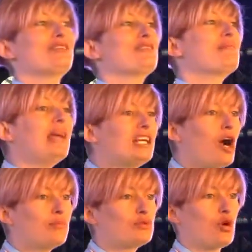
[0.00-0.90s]
to make
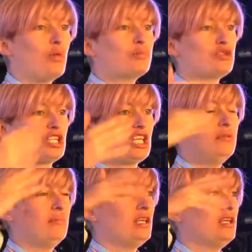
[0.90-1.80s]
up jobs to
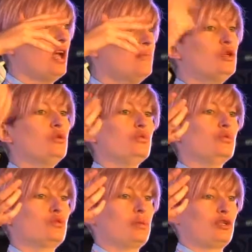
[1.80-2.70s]
keep me
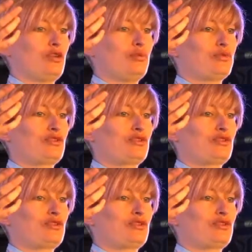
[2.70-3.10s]
amused, because I was,